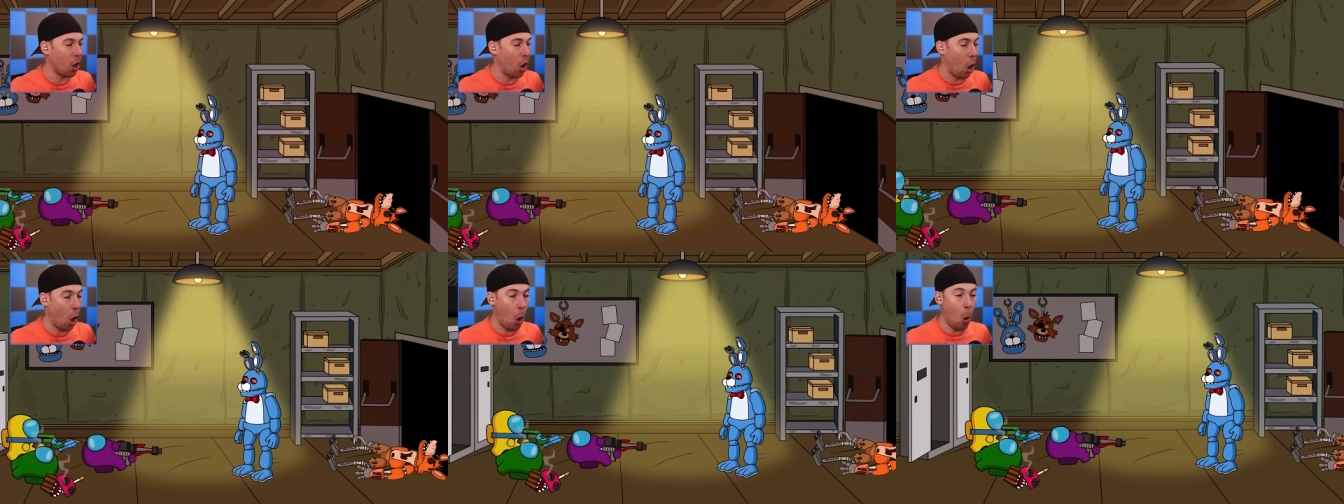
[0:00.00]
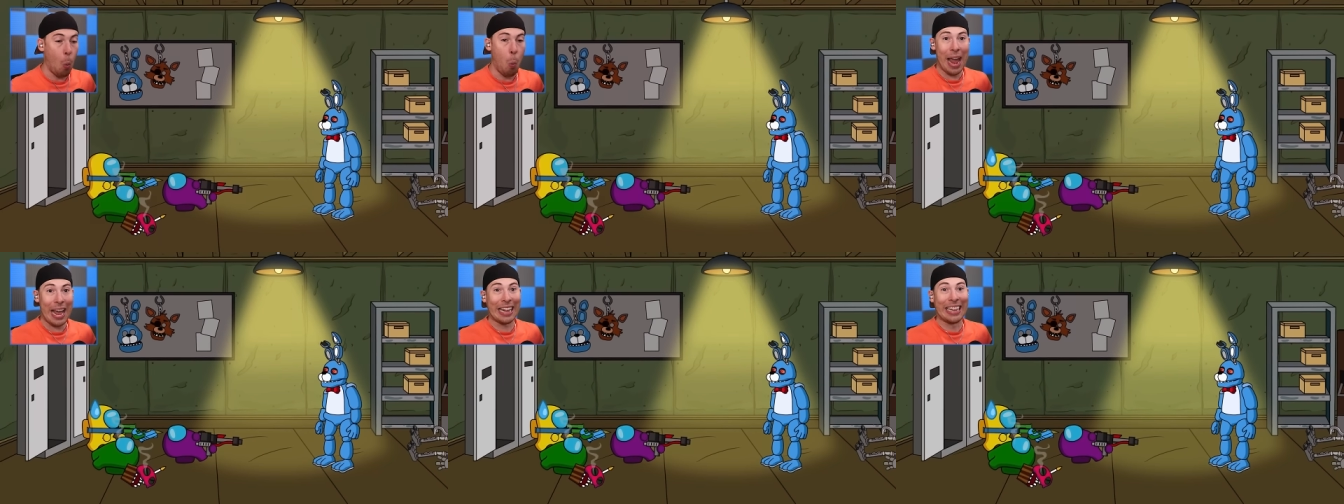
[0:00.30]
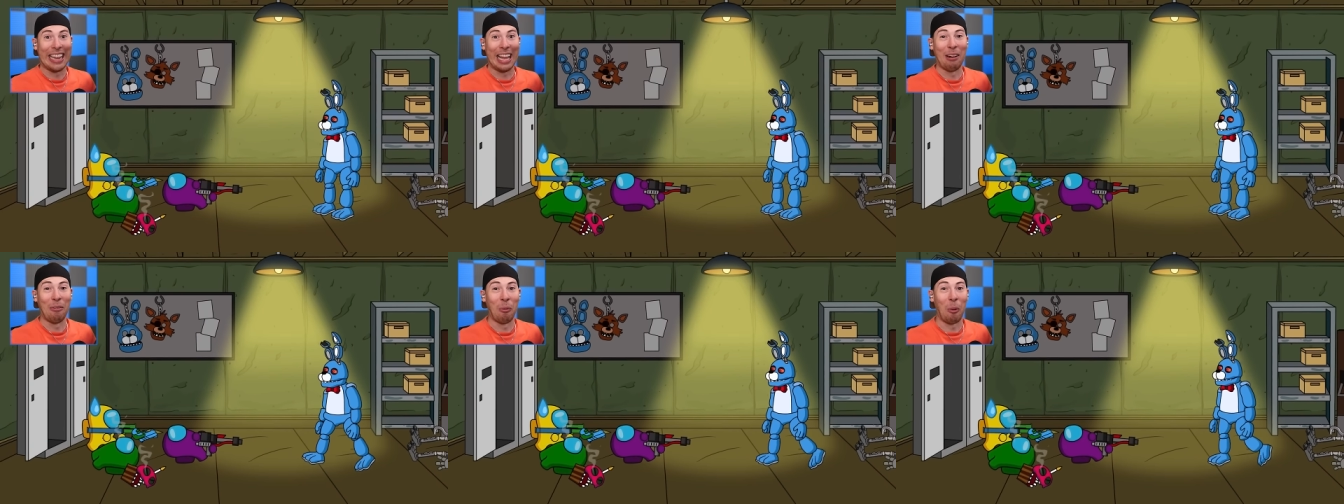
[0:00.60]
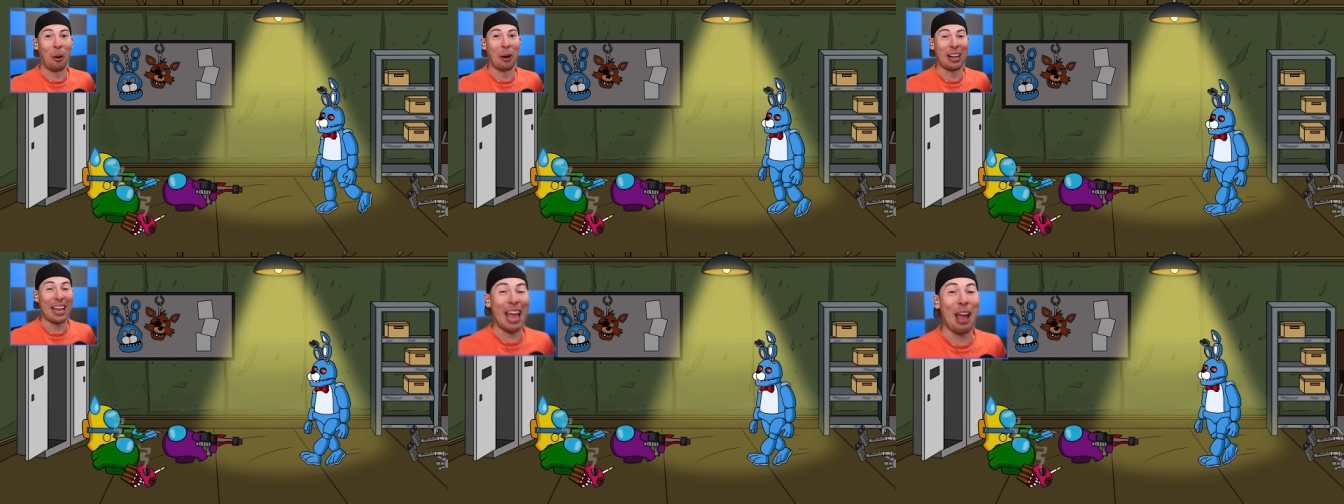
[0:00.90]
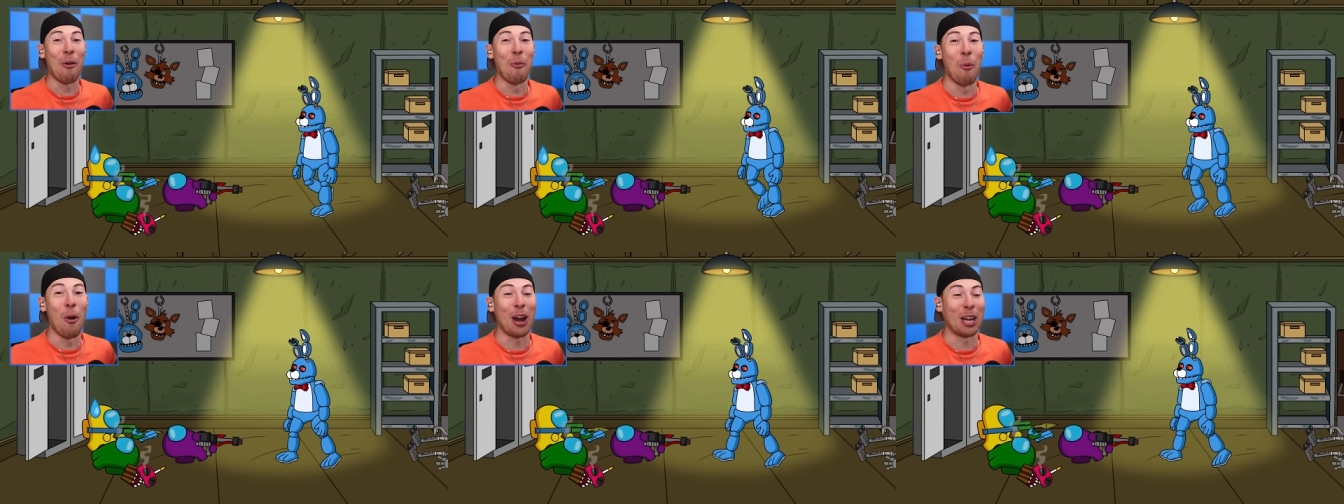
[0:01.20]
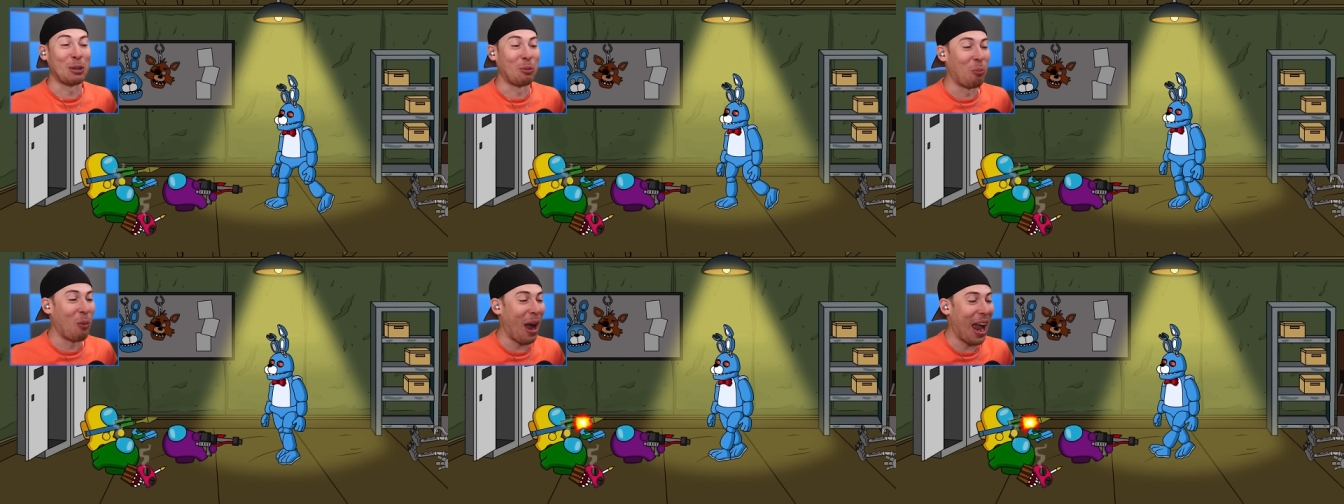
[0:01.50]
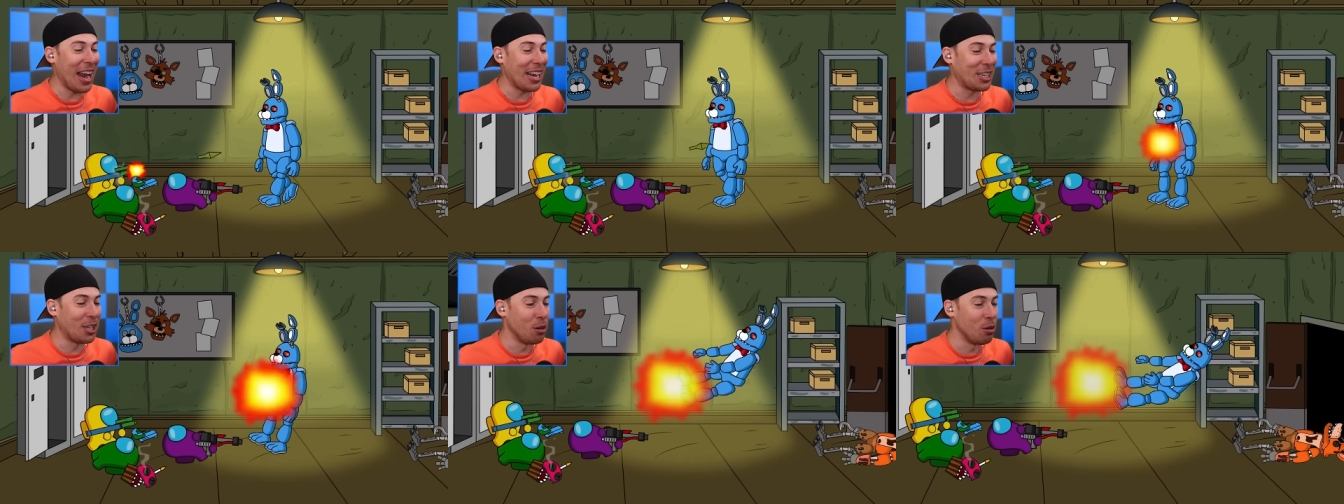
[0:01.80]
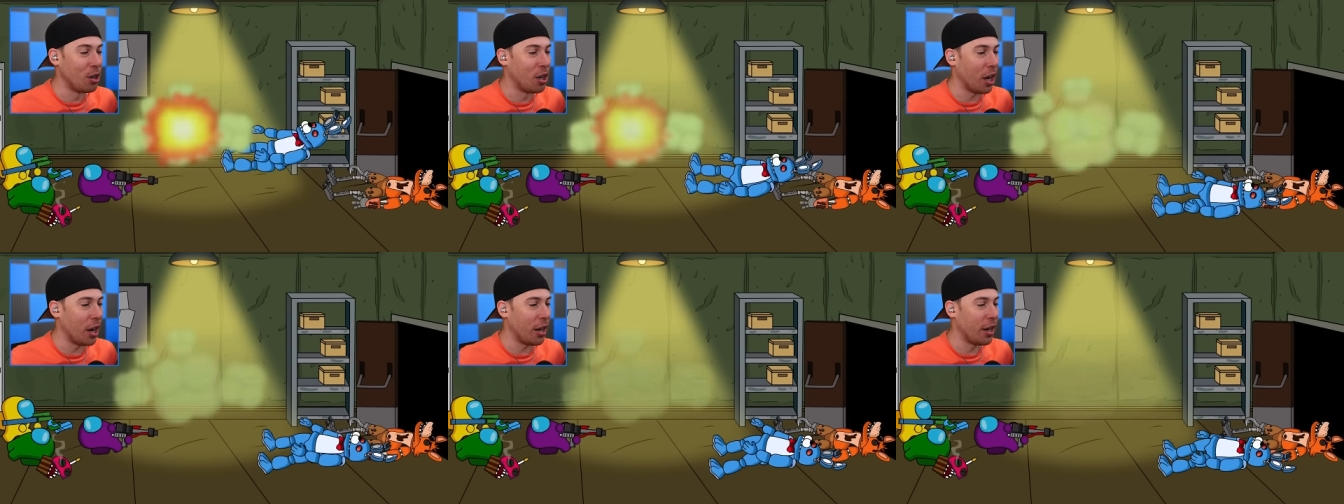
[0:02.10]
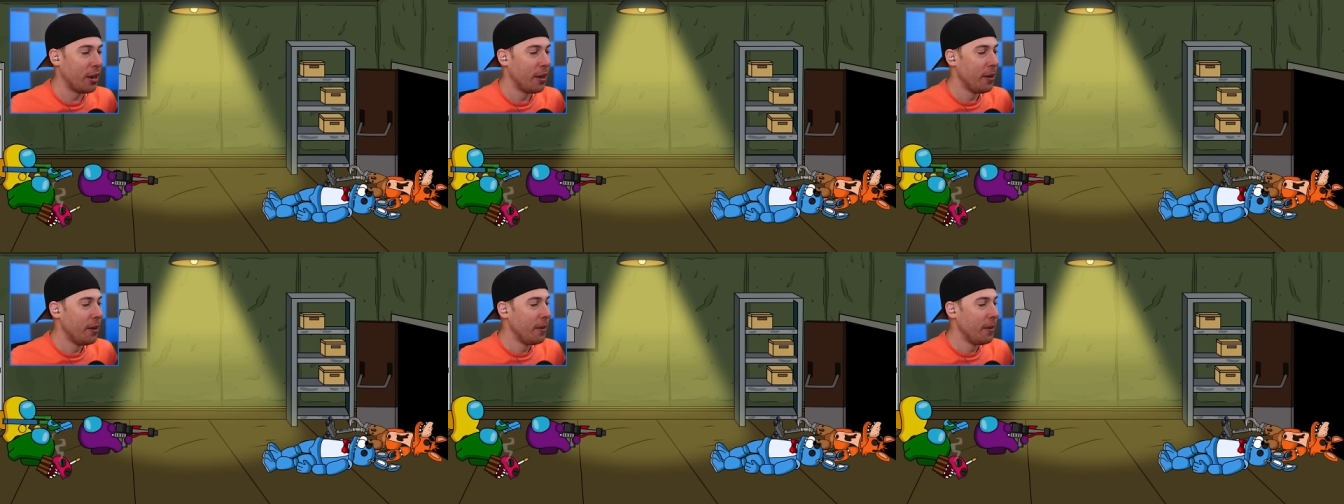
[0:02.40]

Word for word: Oh, it did work. It worked way too good.